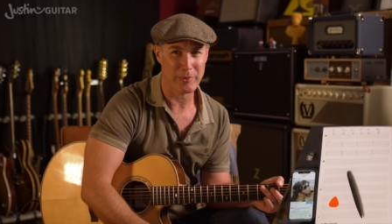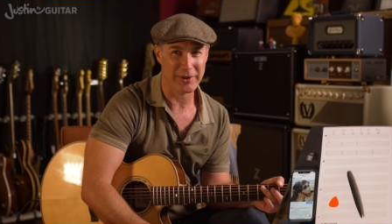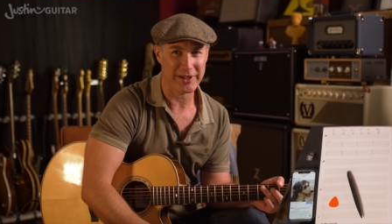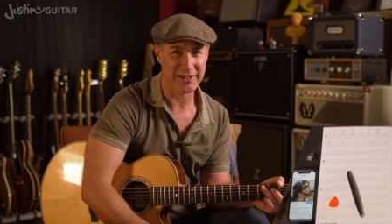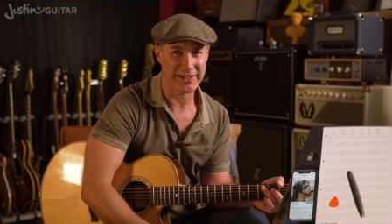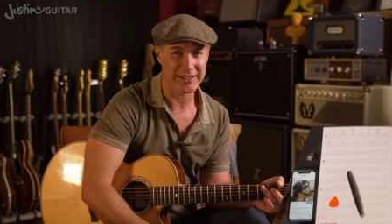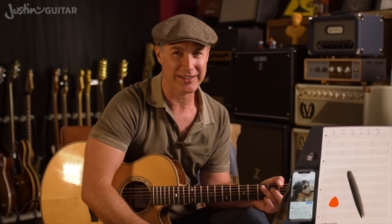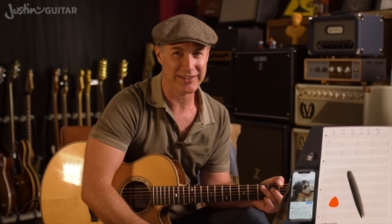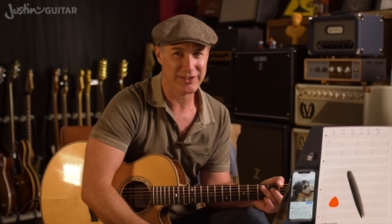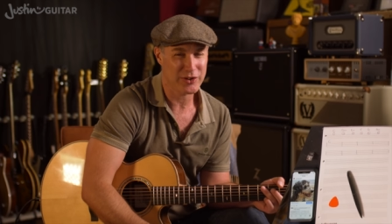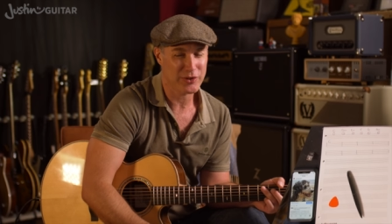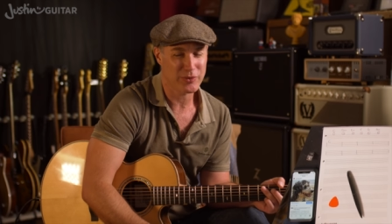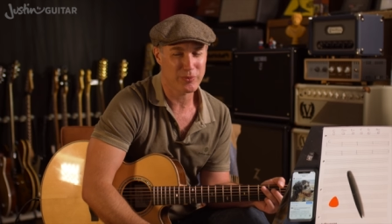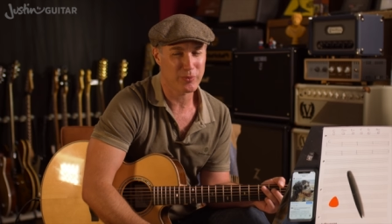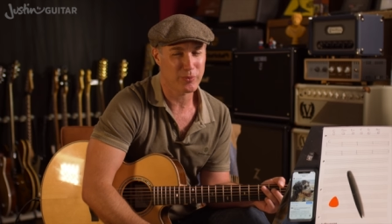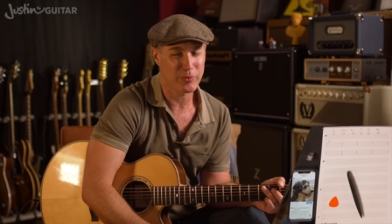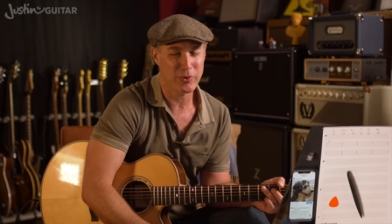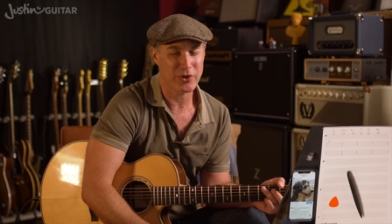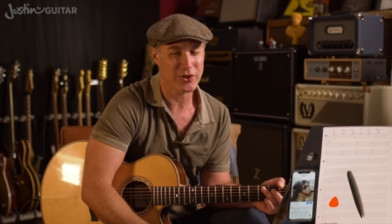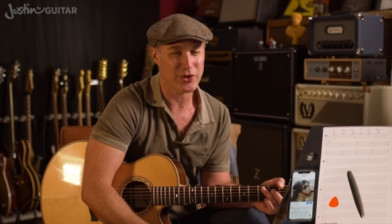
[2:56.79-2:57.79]
but it, you
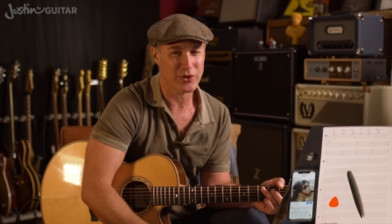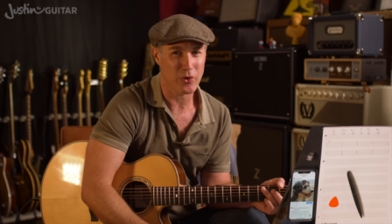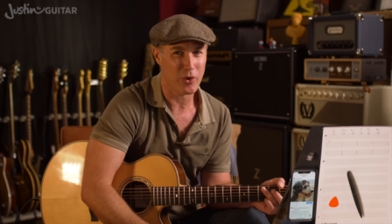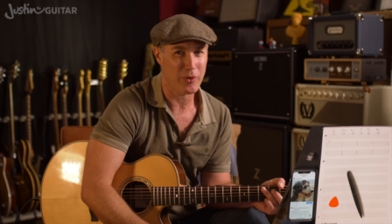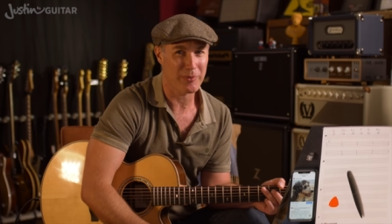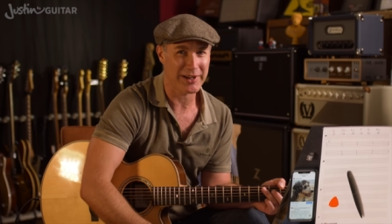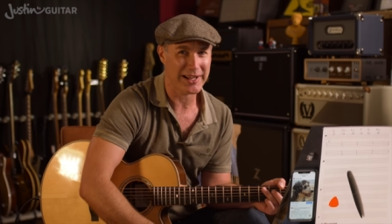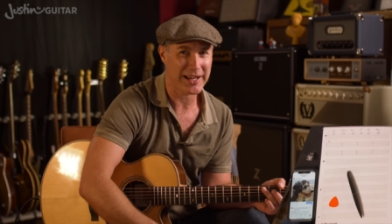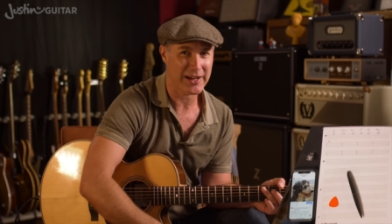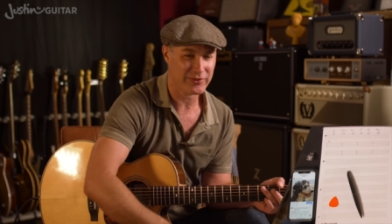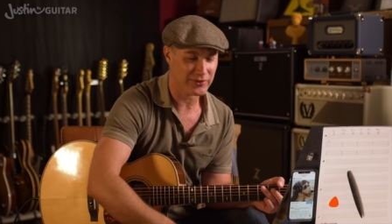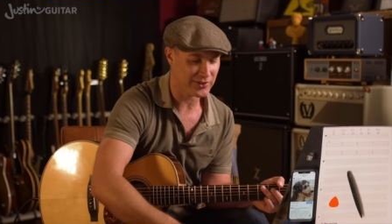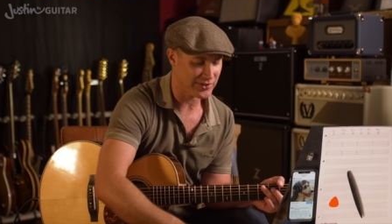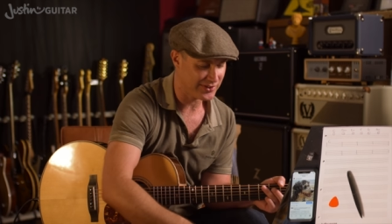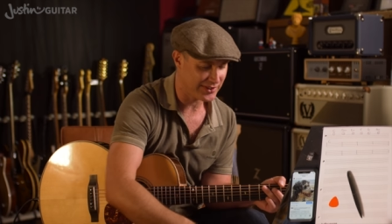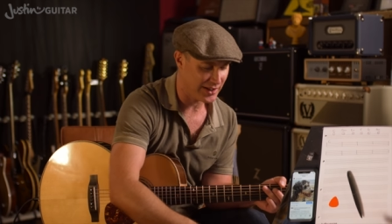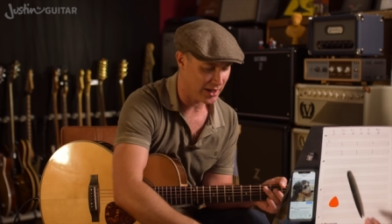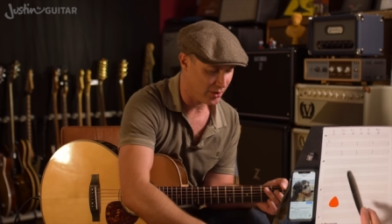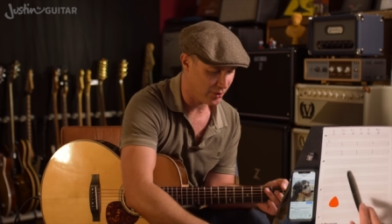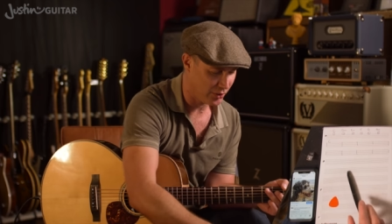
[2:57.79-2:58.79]
wouldn't normally have to
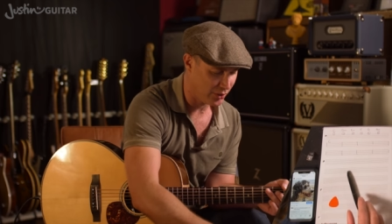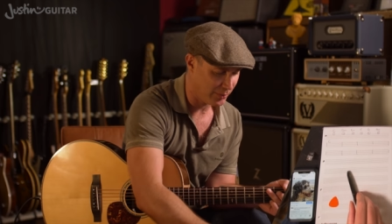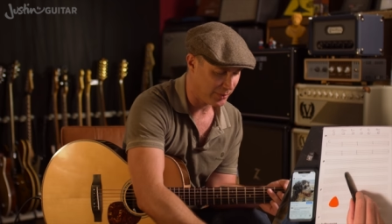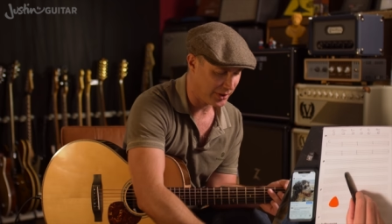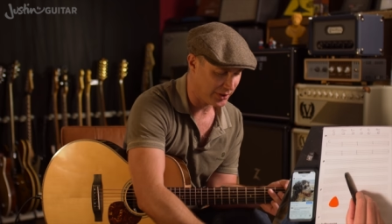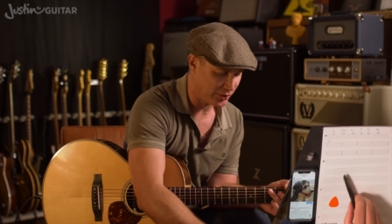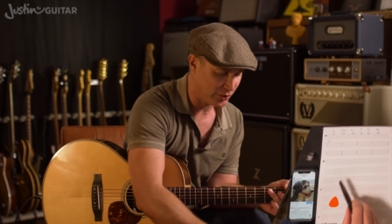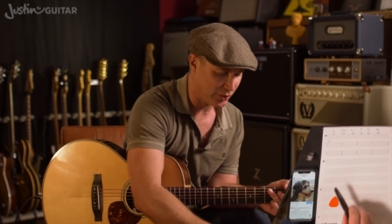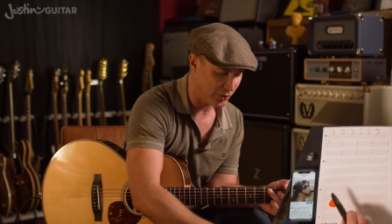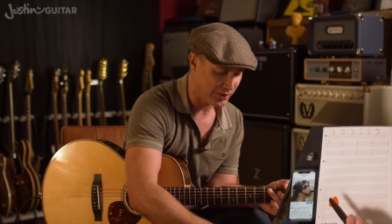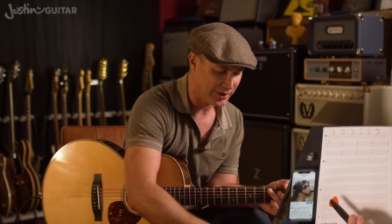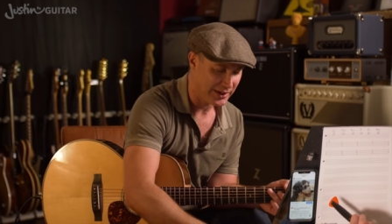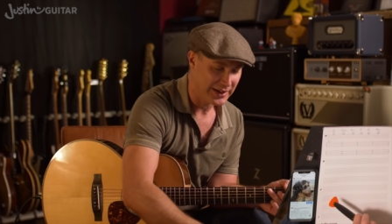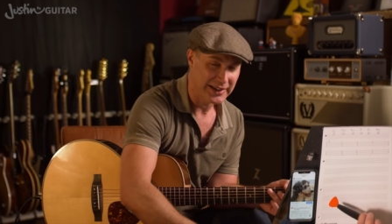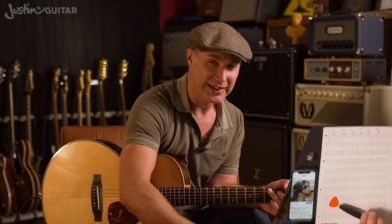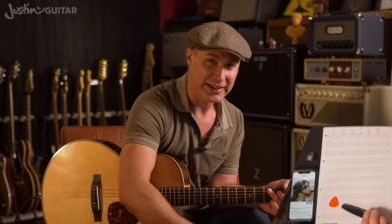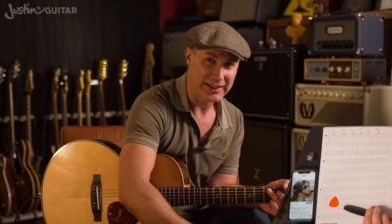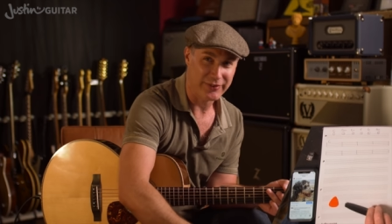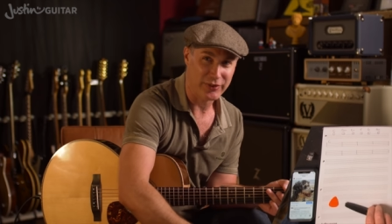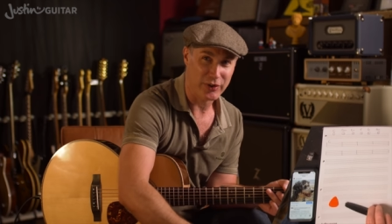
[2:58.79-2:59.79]
start on the one chord
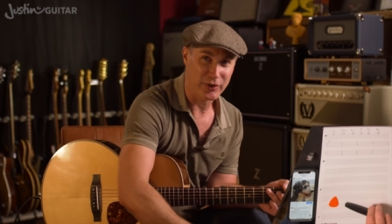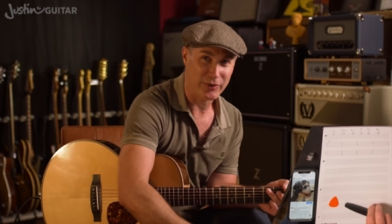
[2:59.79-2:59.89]
if